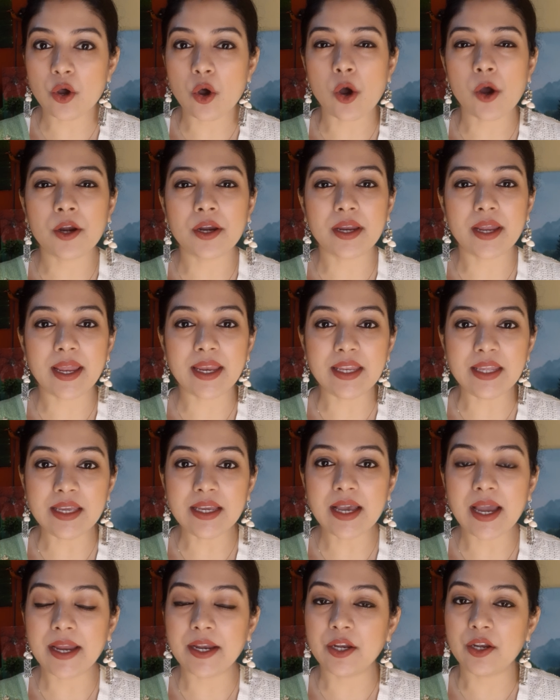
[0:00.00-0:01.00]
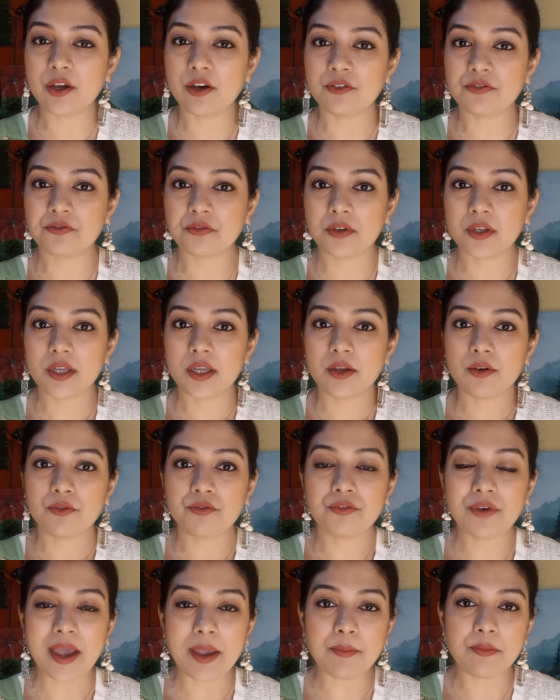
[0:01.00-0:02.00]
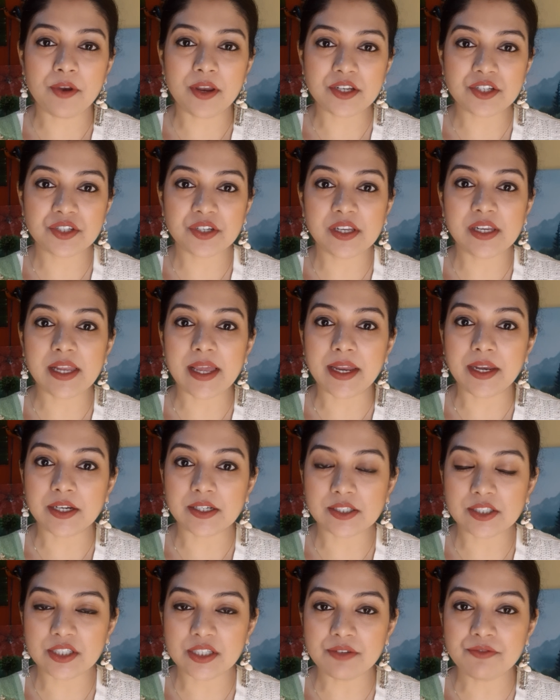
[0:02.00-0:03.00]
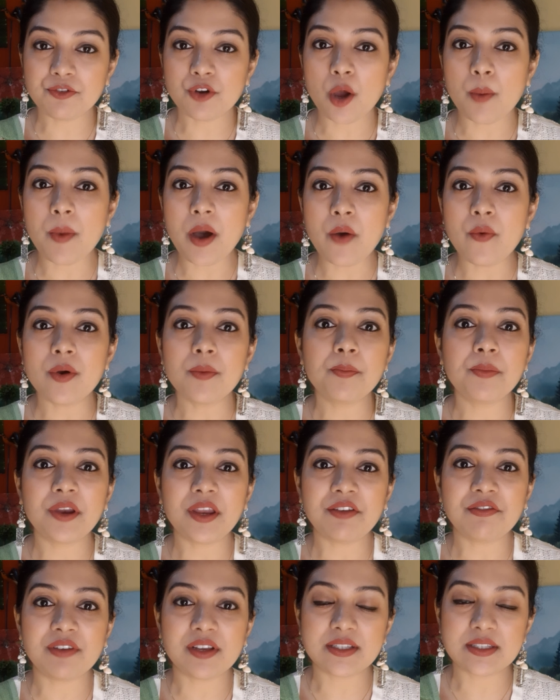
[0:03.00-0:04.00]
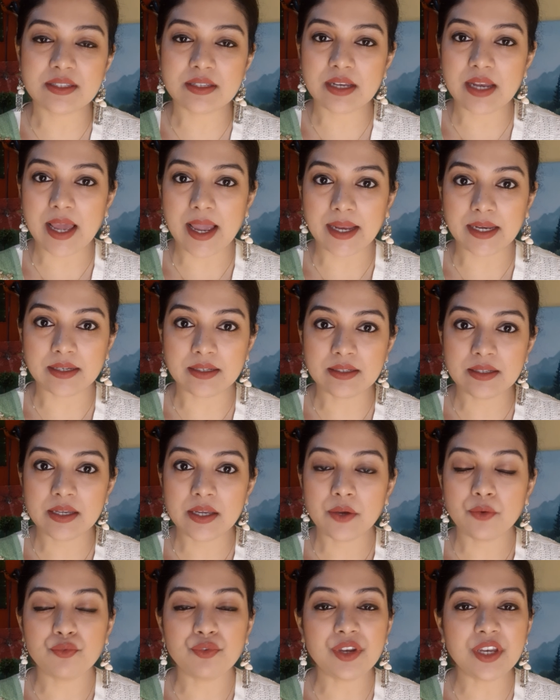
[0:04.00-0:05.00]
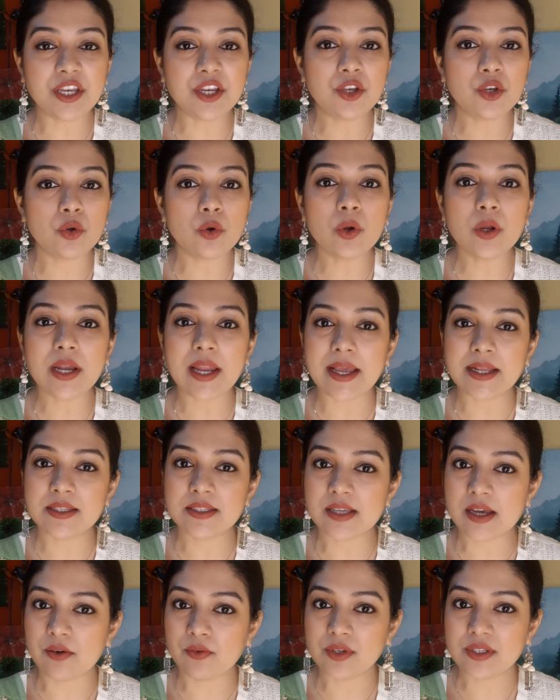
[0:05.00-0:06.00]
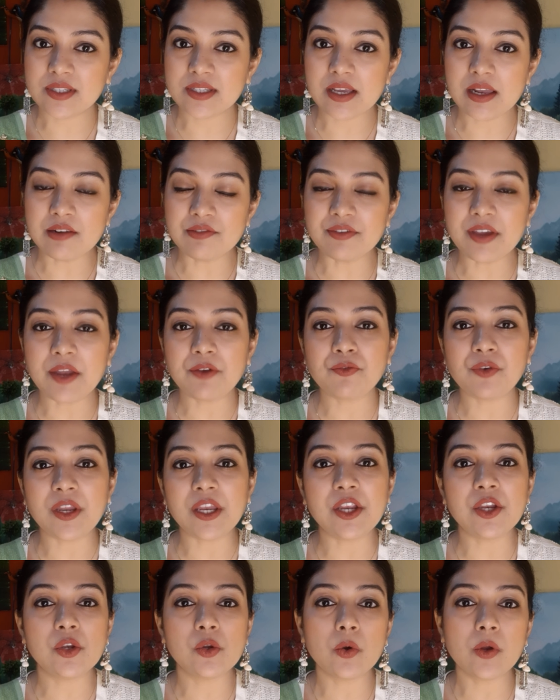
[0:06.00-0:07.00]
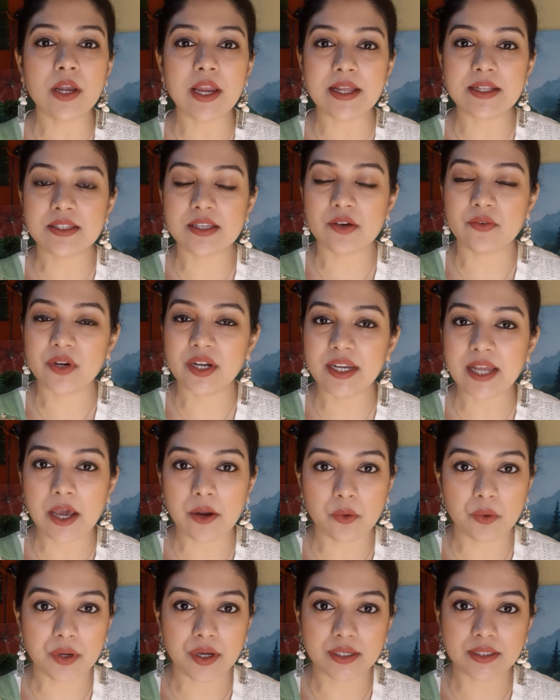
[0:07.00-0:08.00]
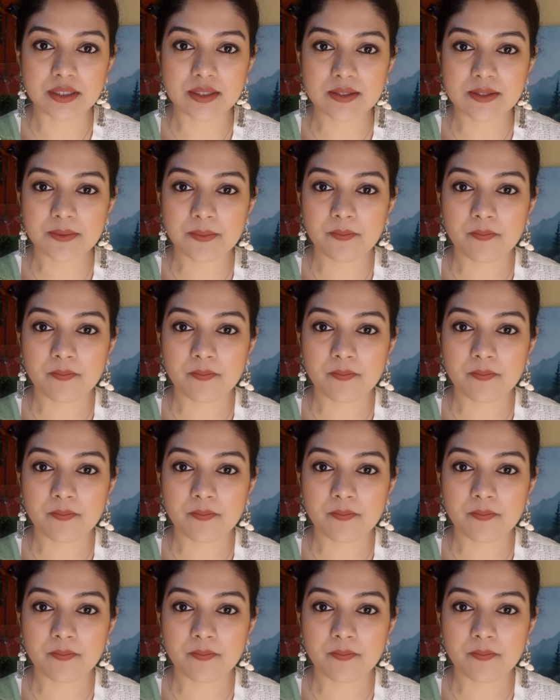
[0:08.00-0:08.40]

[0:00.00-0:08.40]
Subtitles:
or any kind of vibrational energy from our previous client, we need to cleanse ourselves and we need to cleanse our tarot cards.